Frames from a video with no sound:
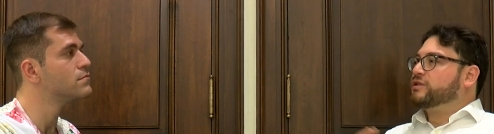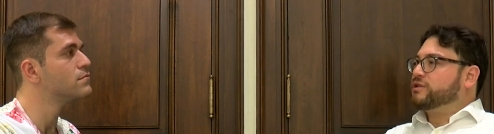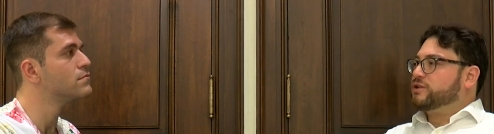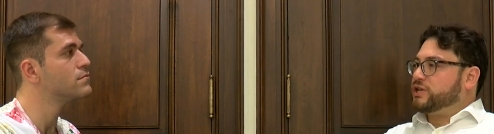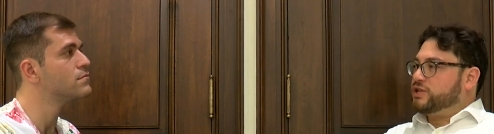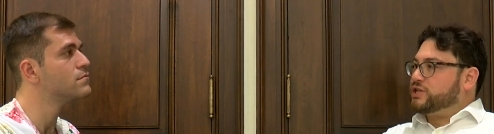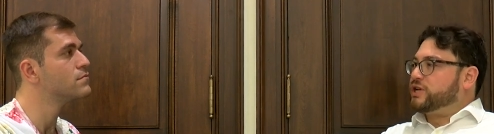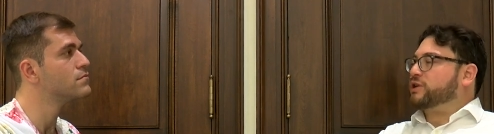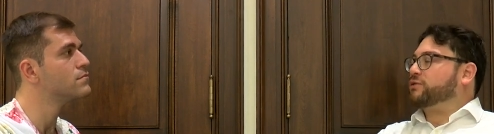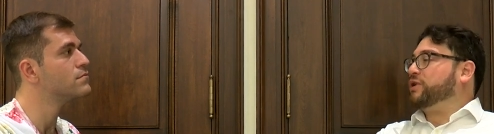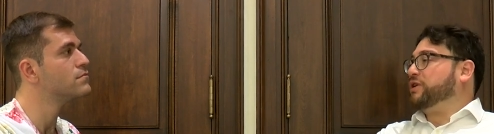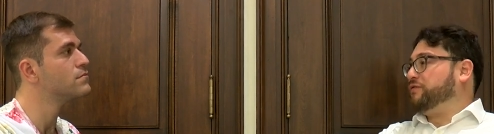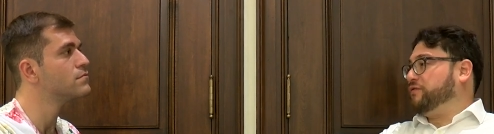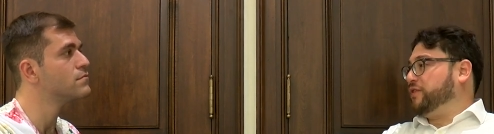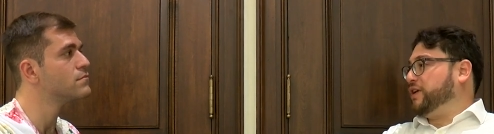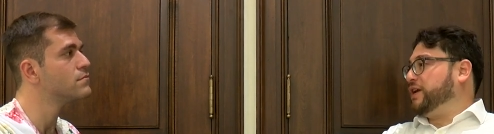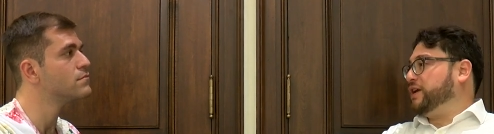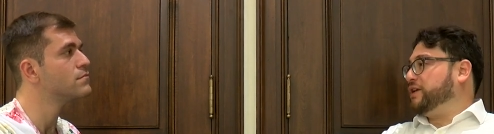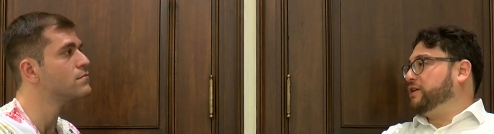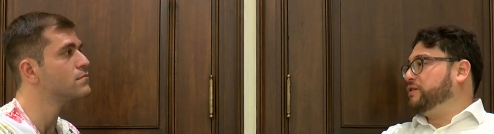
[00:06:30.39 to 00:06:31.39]
Speaker 1: to generate
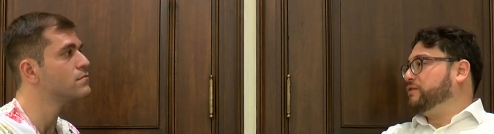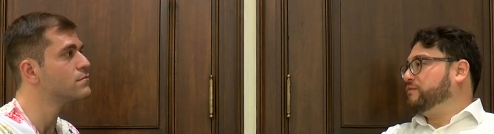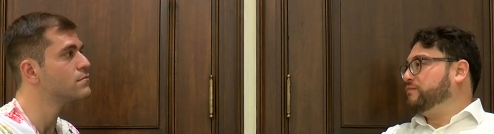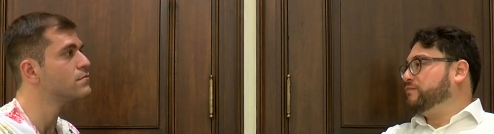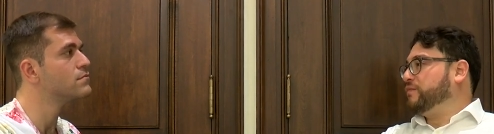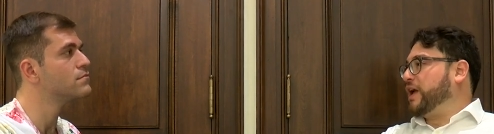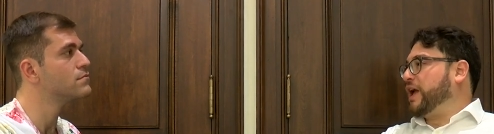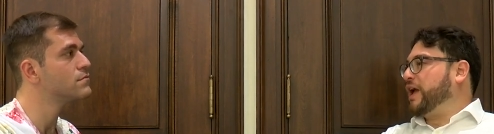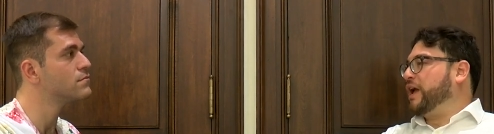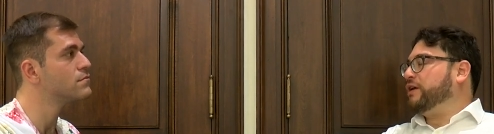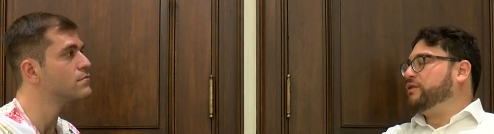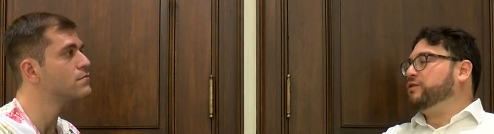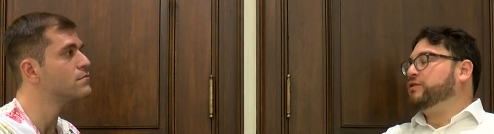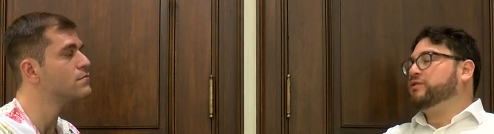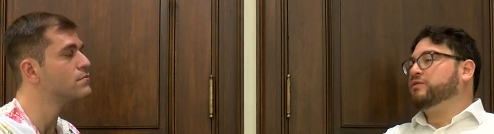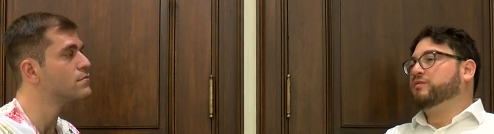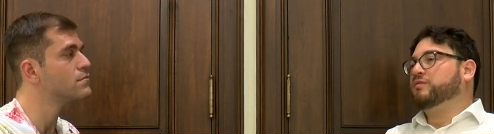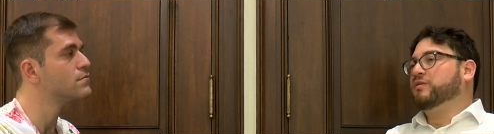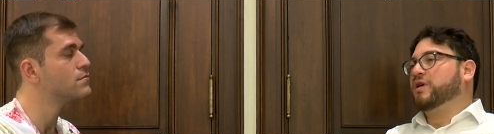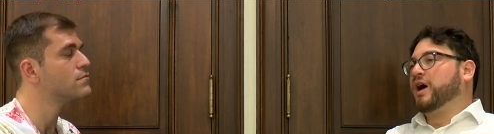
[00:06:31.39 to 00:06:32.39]
feed.
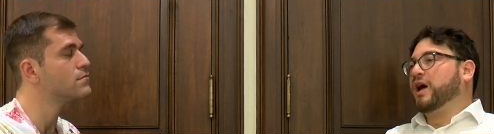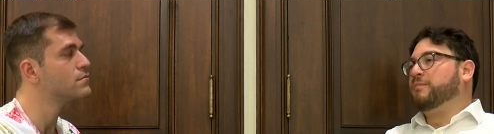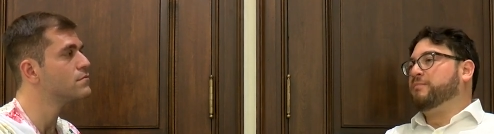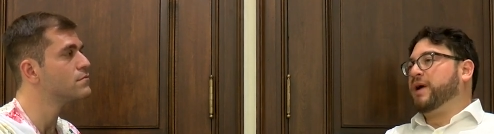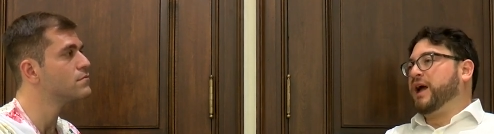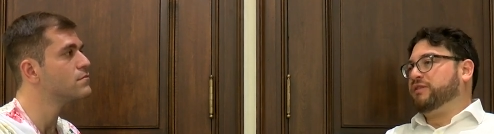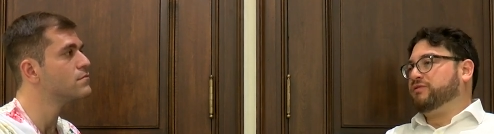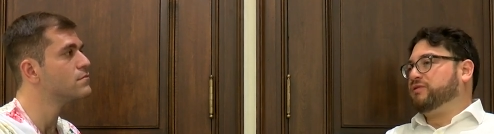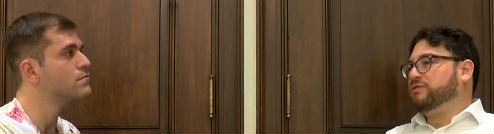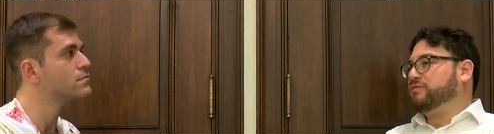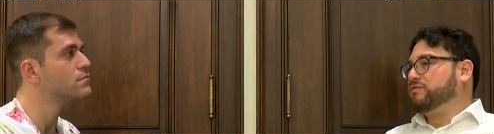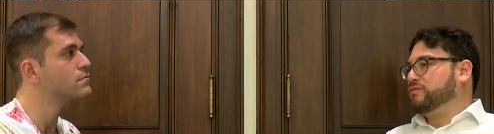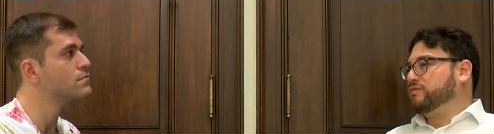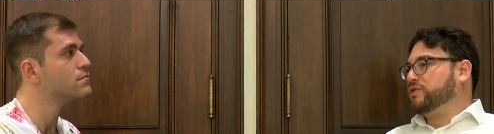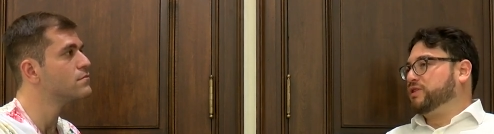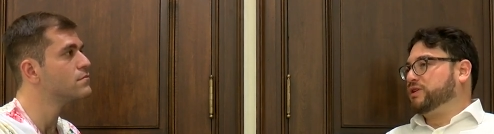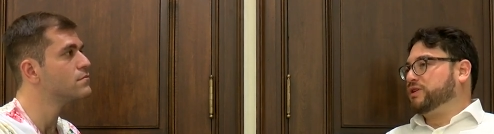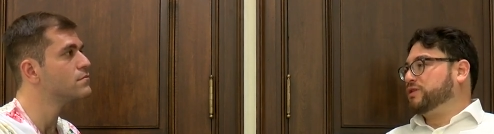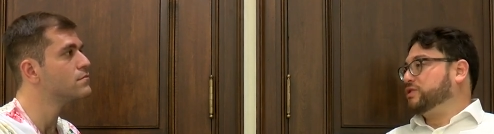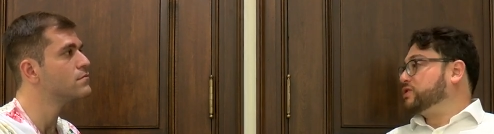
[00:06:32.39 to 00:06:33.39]
And I met
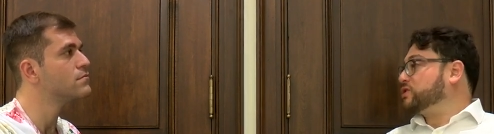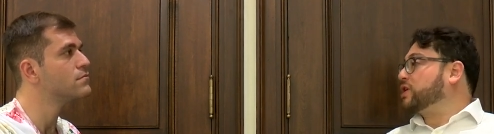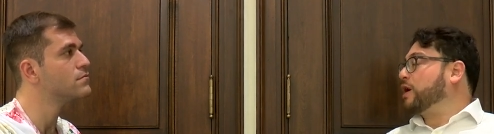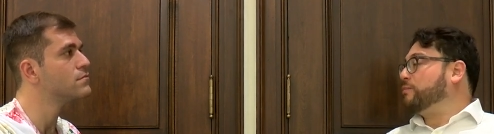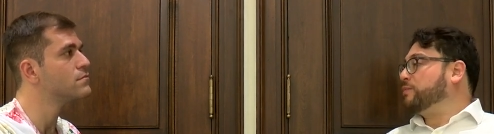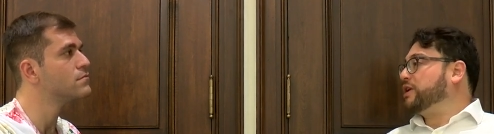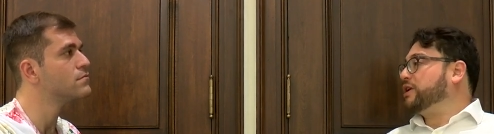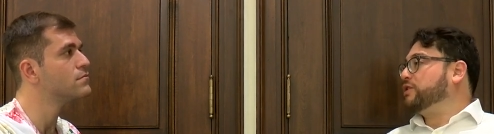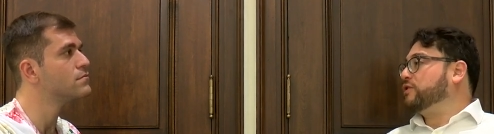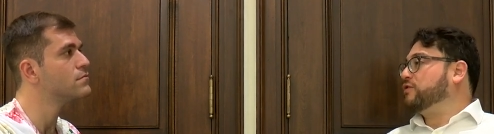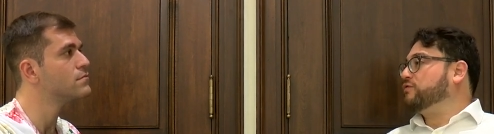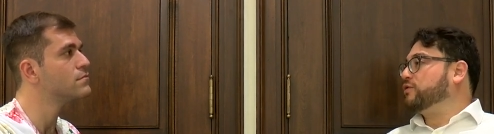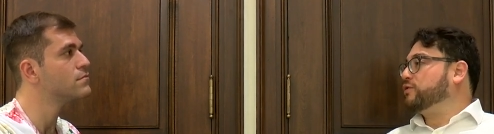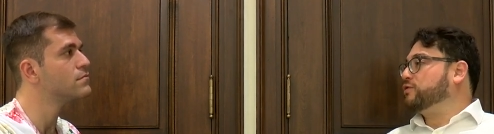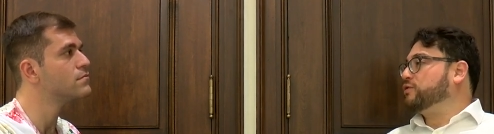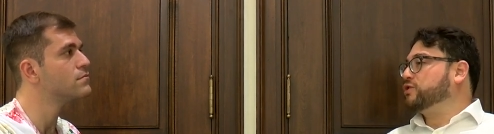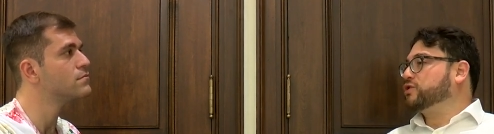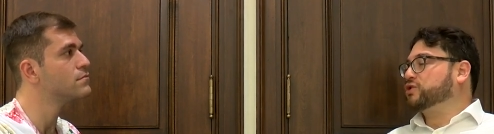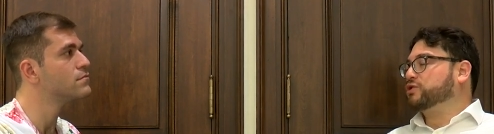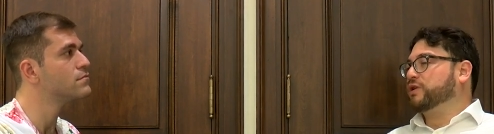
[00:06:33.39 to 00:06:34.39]
uh, this company, Novo
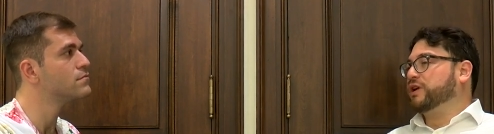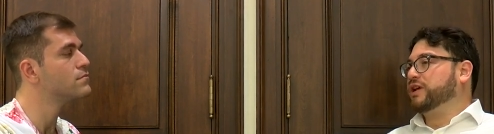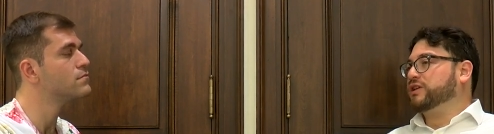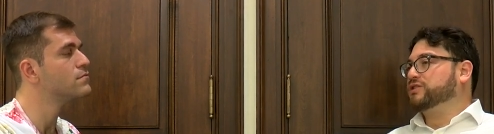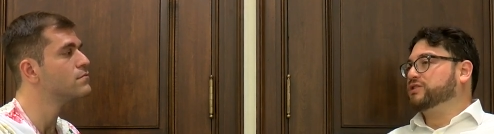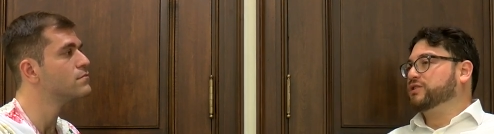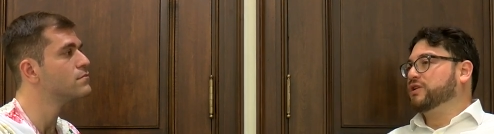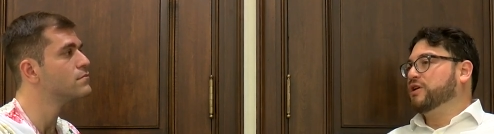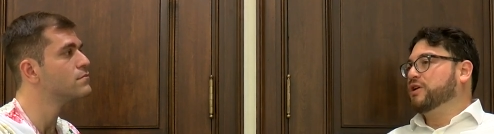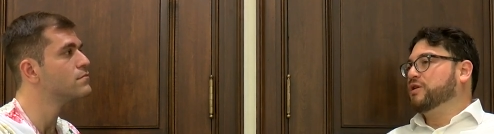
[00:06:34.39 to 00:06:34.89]
Nutrients,